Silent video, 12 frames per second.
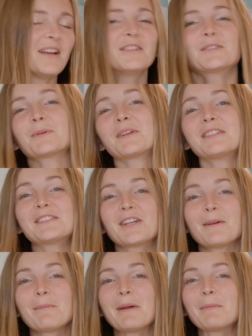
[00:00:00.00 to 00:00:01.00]
So we're gonna
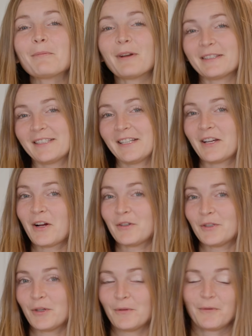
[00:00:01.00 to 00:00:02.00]
start by pressing our
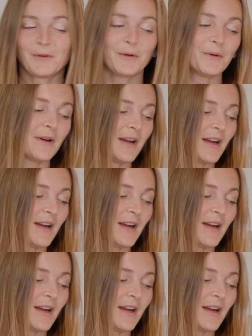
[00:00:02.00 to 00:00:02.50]
tofu.